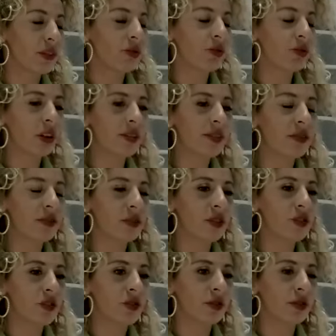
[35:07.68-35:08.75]
And what is the
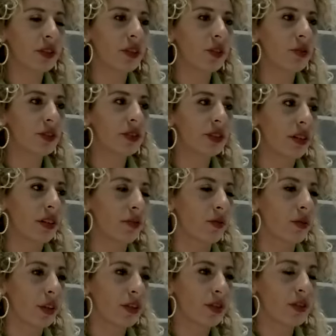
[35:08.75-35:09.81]
vision on the long
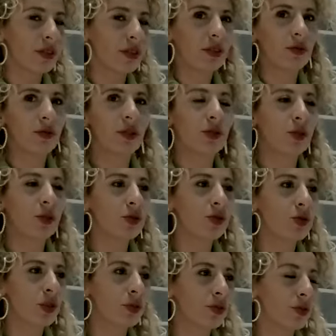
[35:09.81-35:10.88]
term? What do you
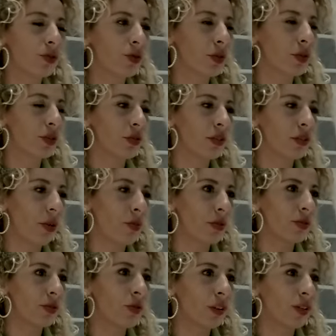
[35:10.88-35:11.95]
dream to do with your
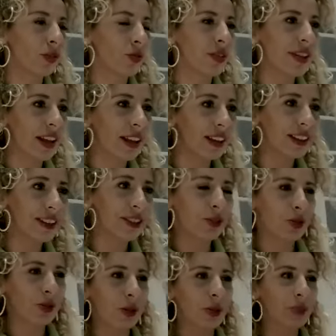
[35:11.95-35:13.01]
company? Do you want to sell it
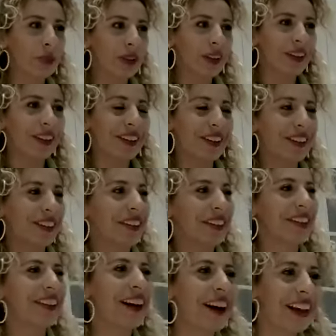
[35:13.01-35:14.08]
to a bigger
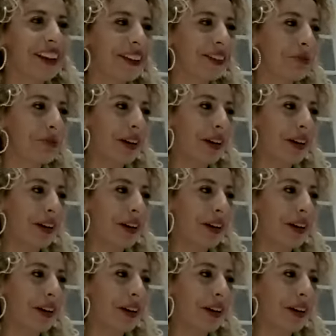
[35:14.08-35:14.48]
guy?